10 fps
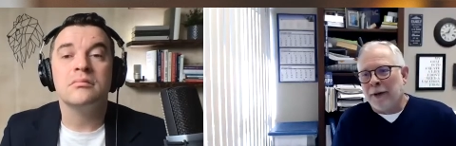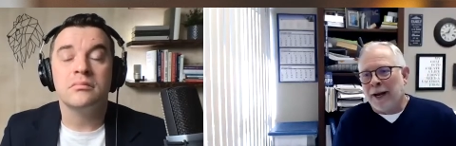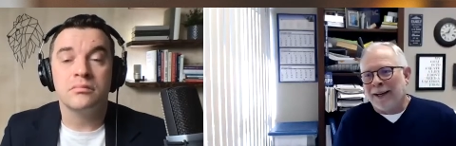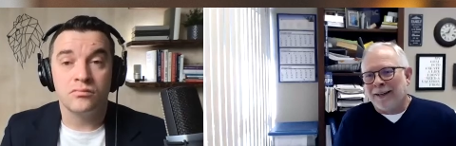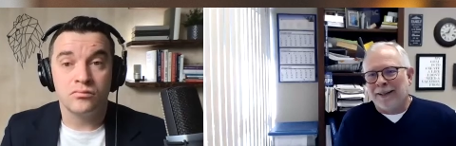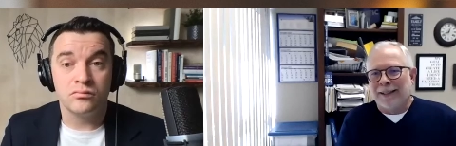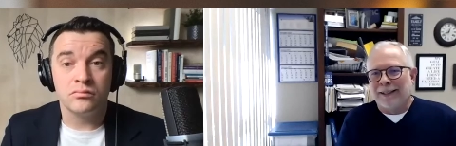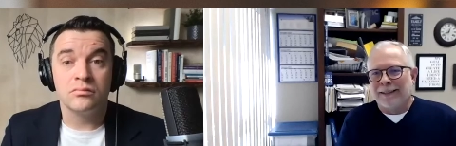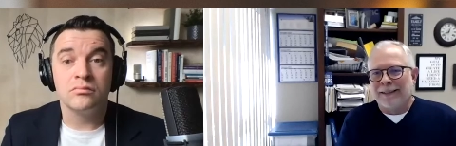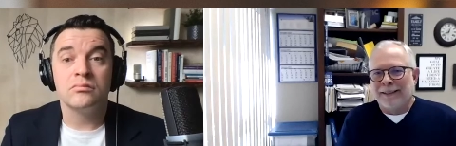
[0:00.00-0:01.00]
Speaker 1: any kickback.
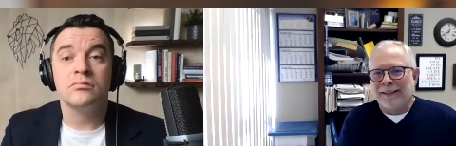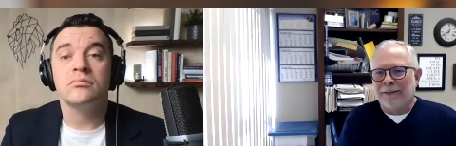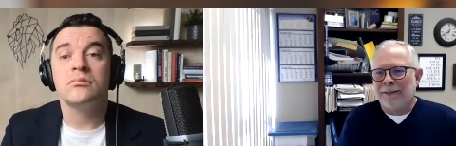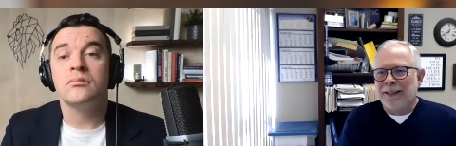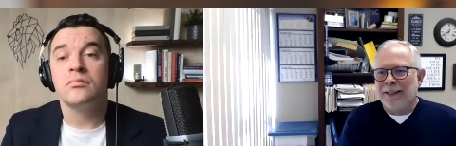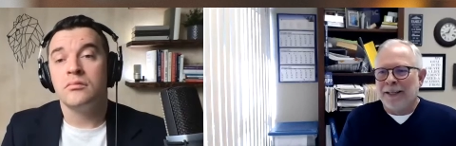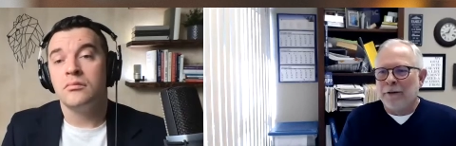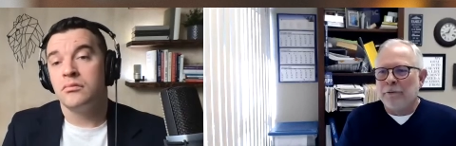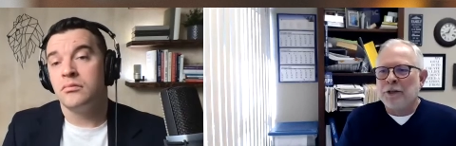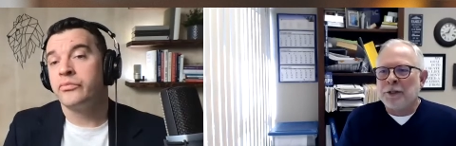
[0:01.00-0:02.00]
You know,
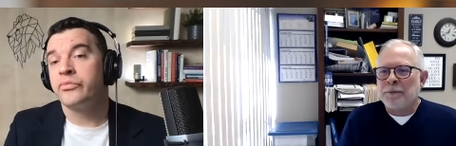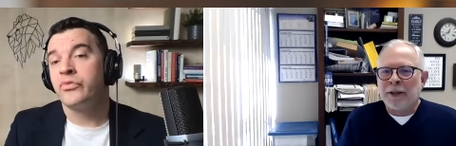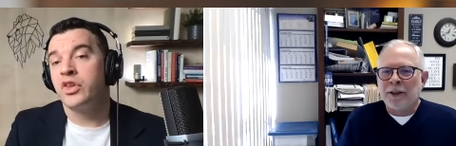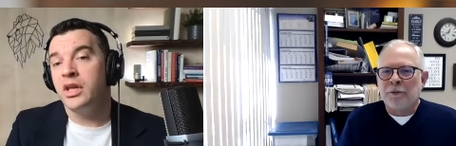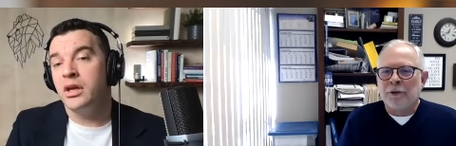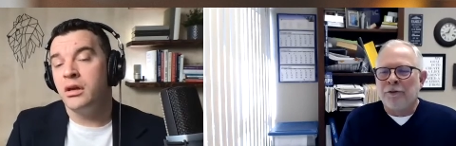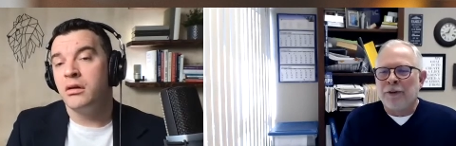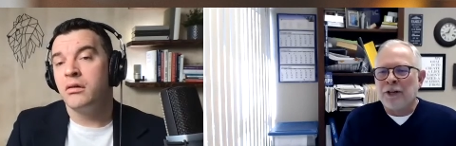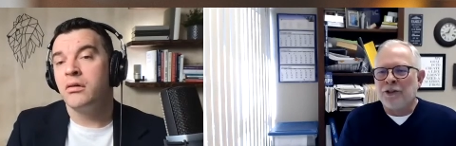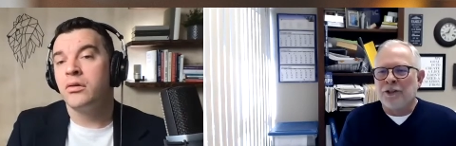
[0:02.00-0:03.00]
they
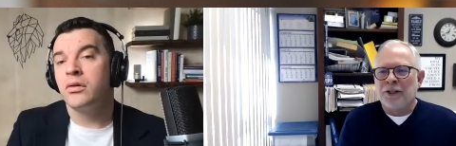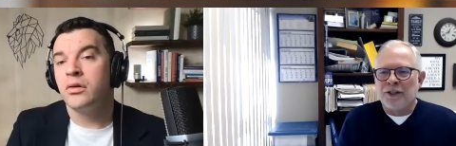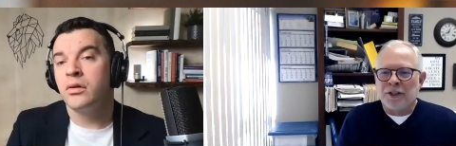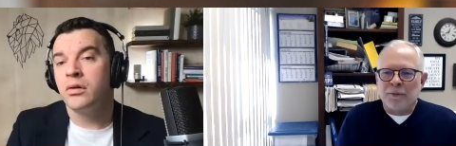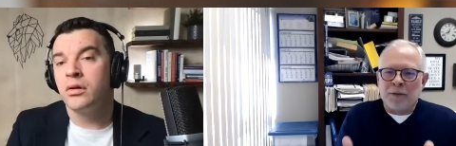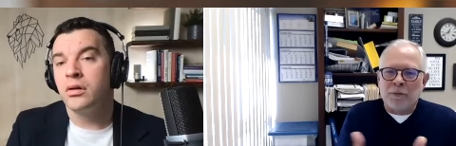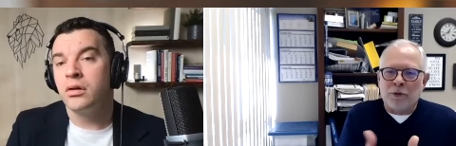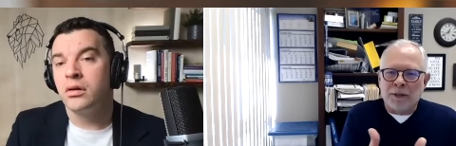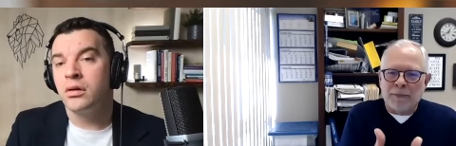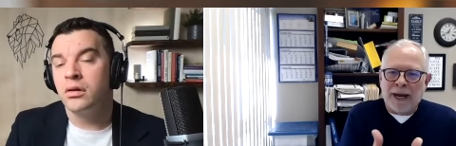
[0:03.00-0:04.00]
respect the
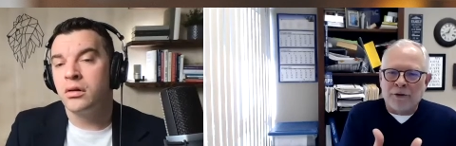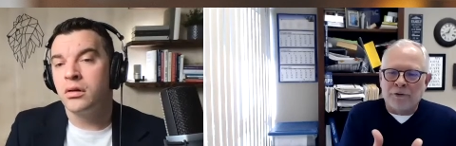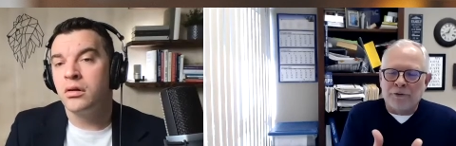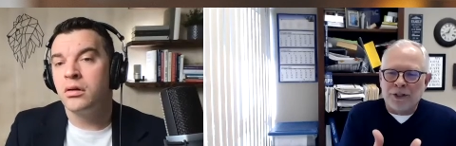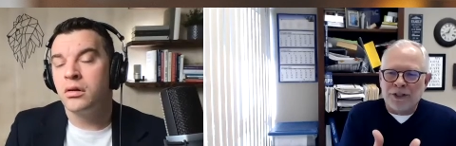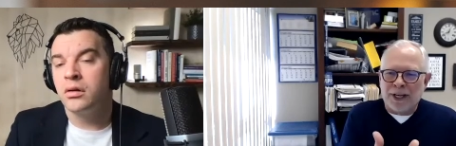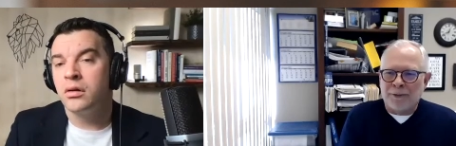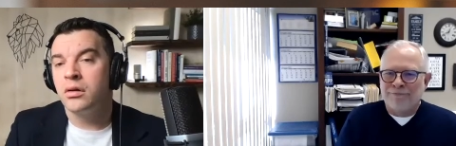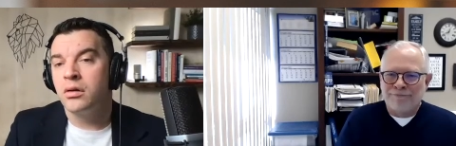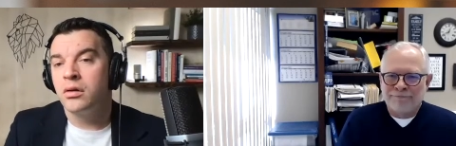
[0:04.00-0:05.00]
professionalism and putting
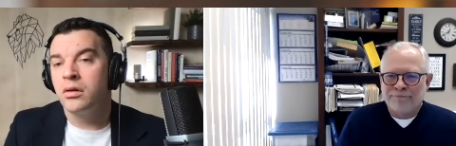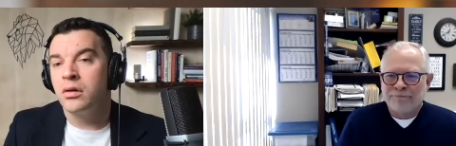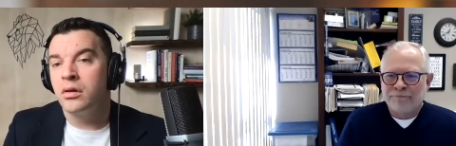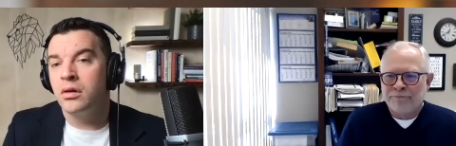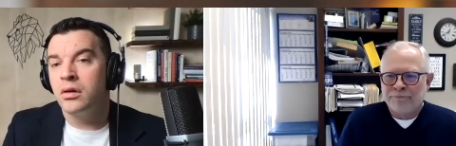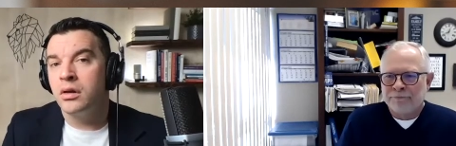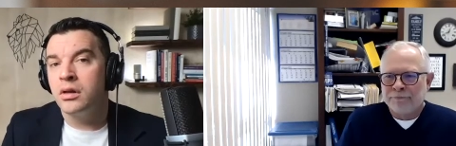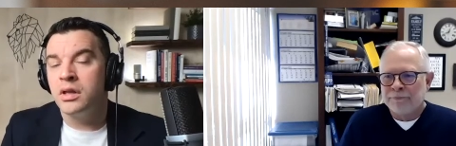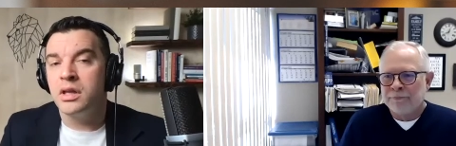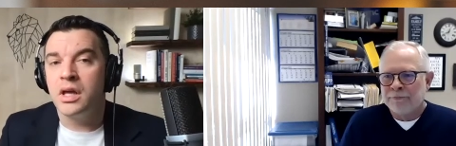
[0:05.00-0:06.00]
boundaries on them.
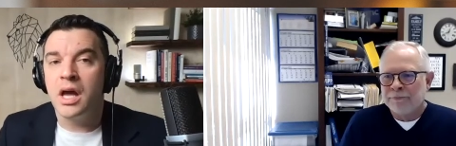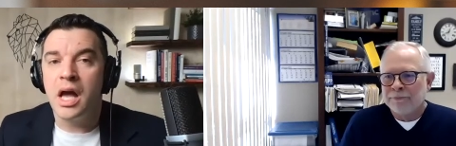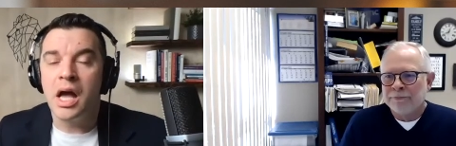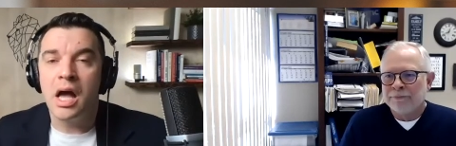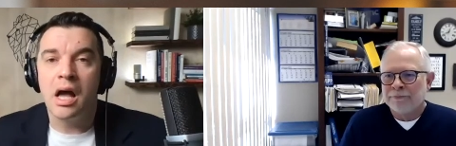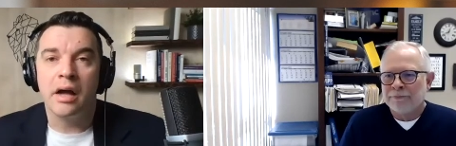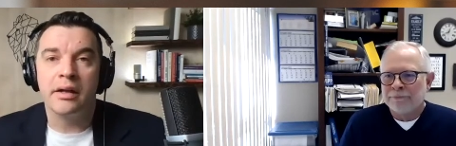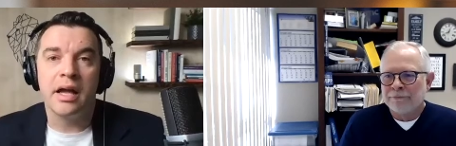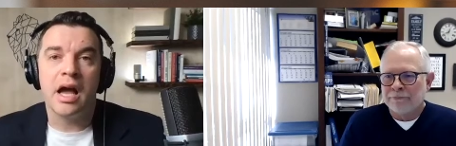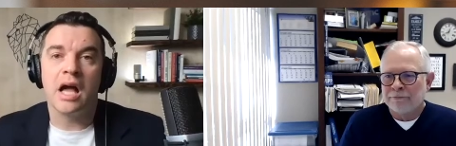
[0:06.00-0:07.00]

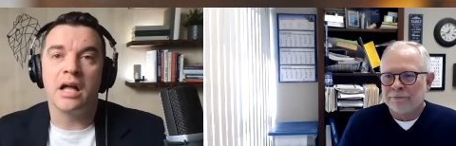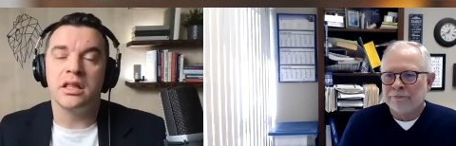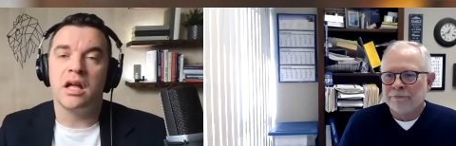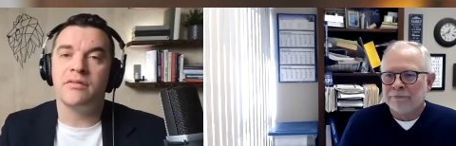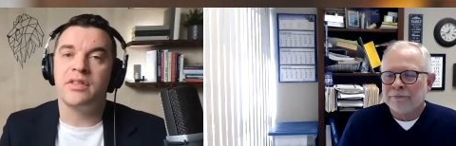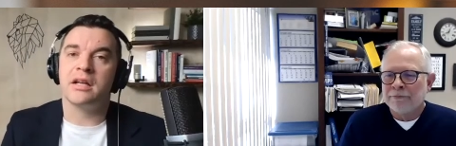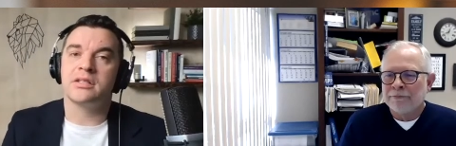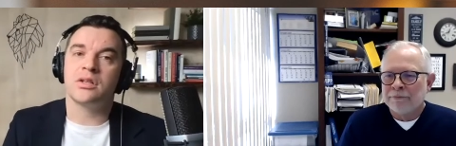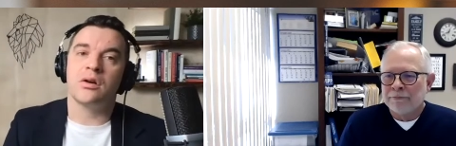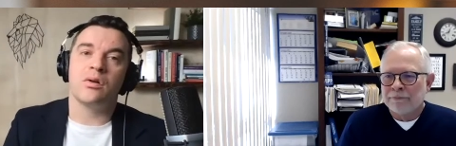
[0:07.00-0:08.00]
Speaker 2: Yeah. Yeah. I love
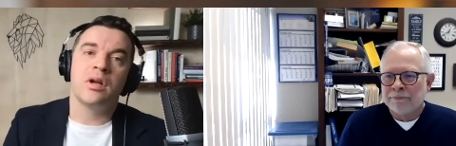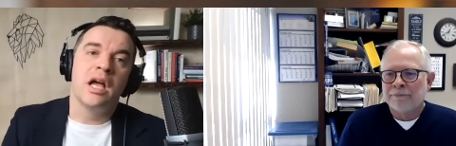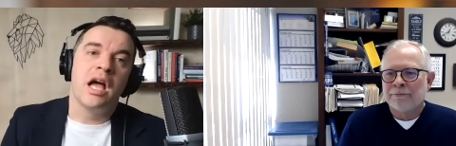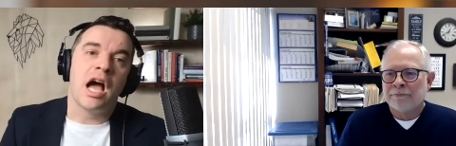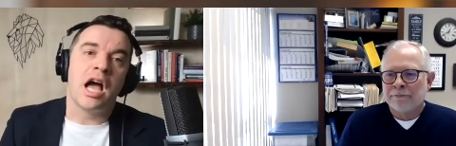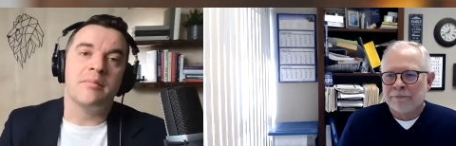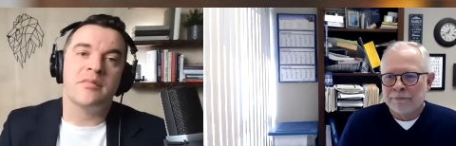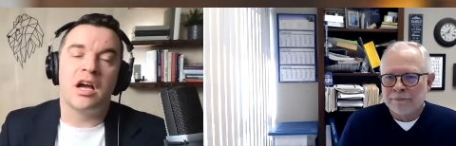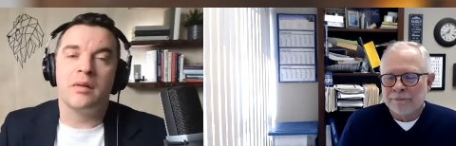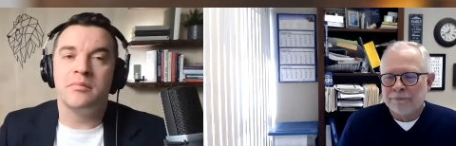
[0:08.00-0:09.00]
that. So
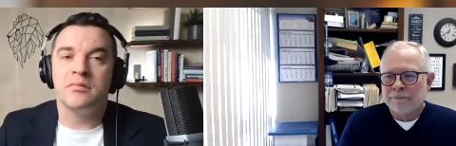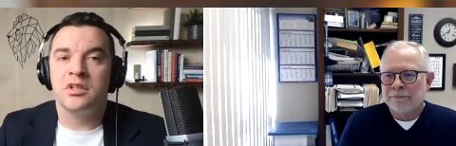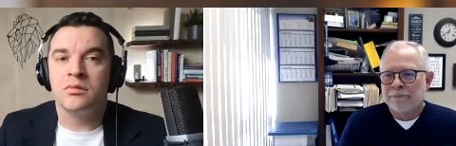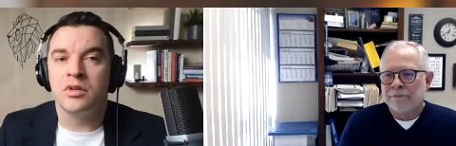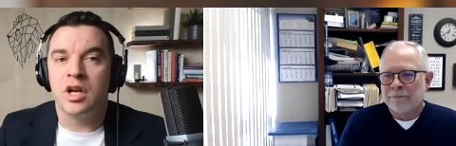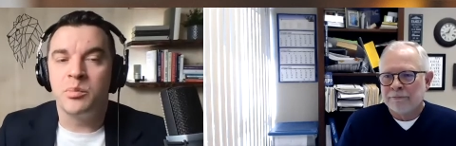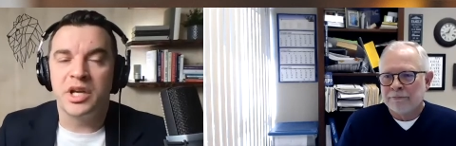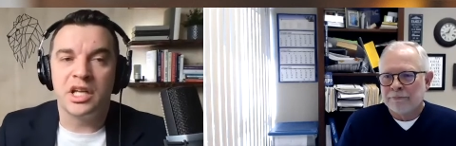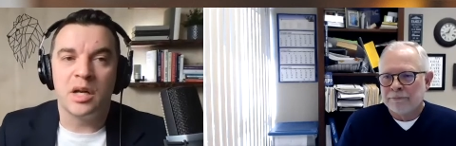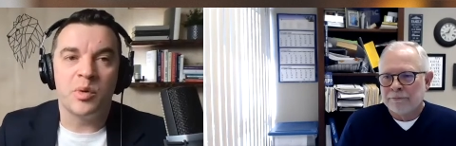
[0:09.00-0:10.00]
what I'm
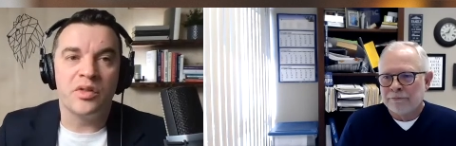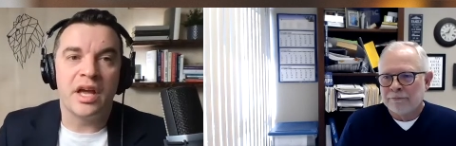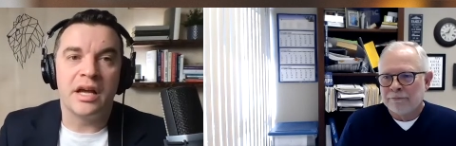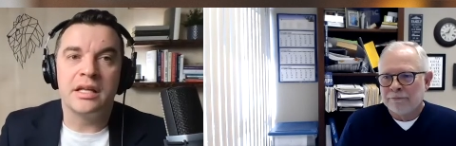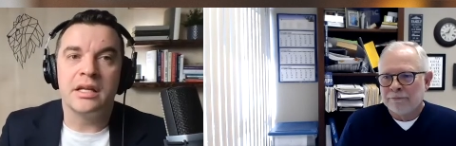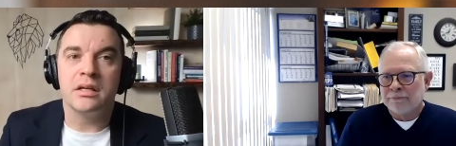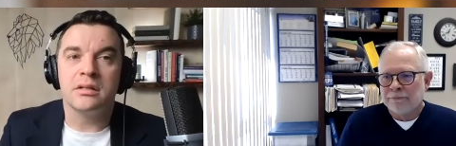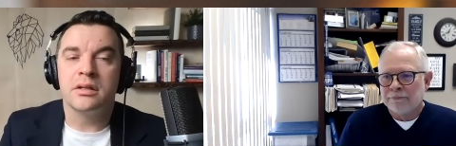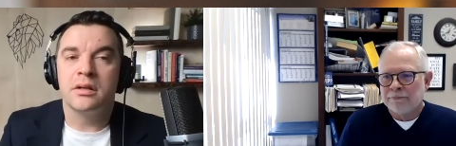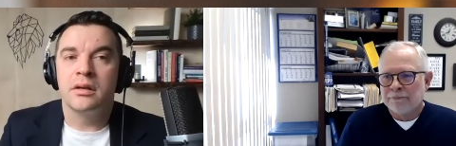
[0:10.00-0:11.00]
picking up on that
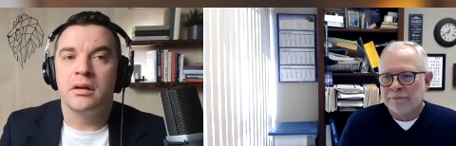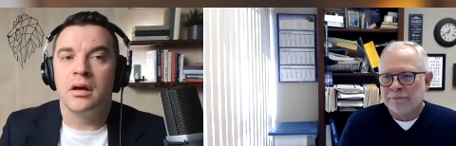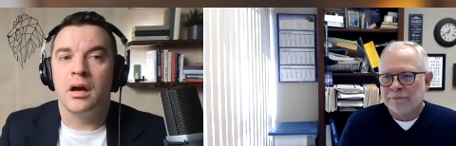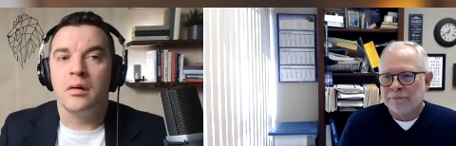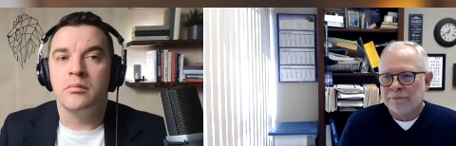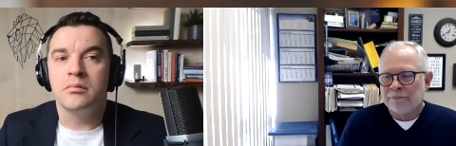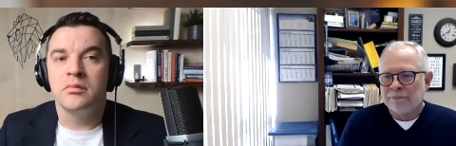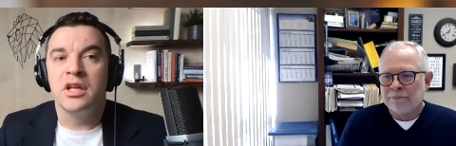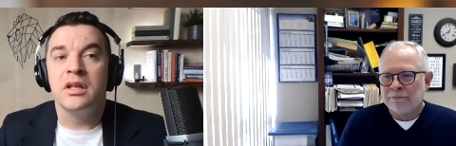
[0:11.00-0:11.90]
is, do